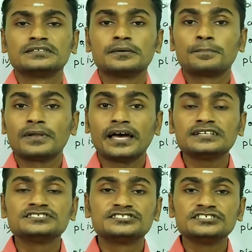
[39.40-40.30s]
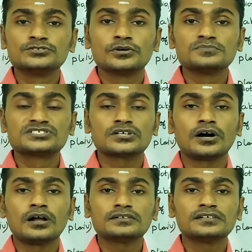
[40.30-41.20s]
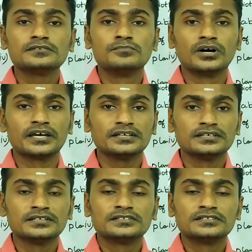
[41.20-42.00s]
the plant genome is altered by